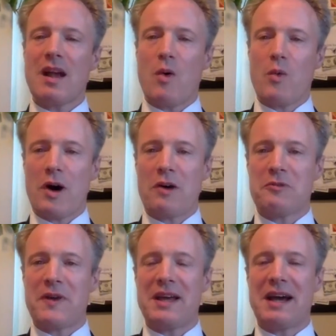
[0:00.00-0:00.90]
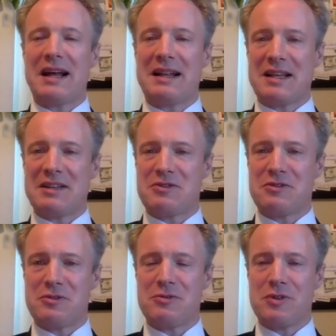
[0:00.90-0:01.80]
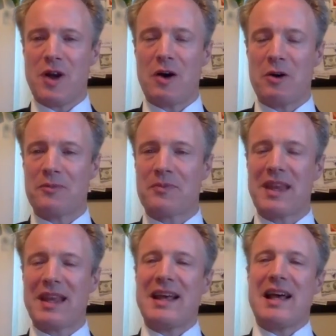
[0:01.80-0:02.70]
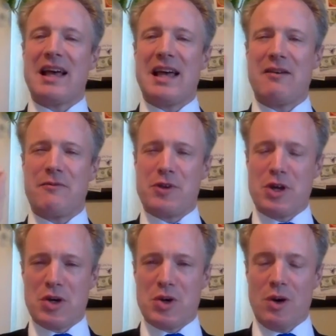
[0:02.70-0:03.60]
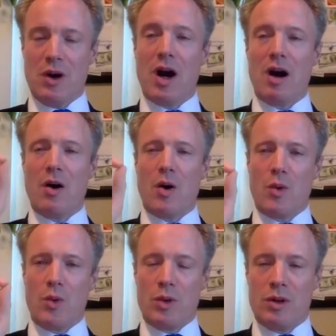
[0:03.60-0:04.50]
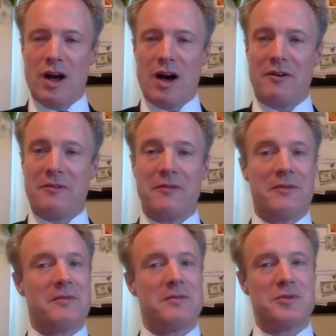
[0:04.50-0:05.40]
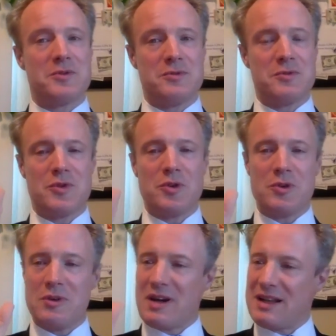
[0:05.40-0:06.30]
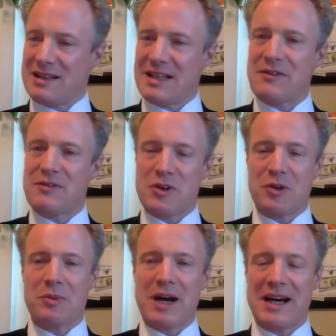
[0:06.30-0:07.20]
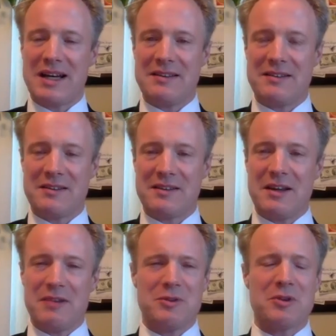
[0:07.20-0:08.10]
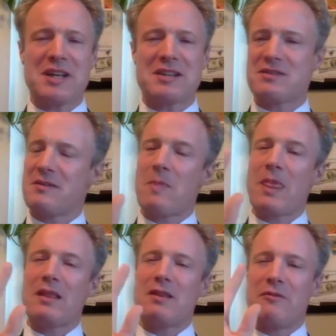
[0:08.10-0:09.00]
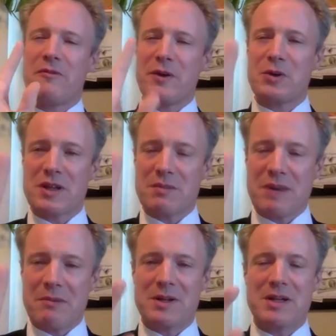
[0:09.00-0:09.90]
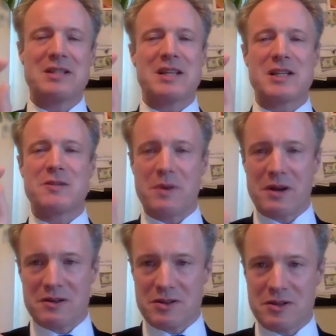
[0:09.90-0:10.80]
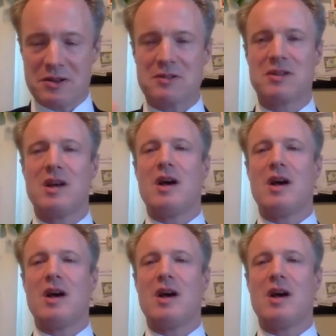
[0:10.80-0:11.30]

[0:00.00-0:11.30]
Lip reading: One thing I let you know, if you love to leave something behind, not just the feel-good memories, the experiences,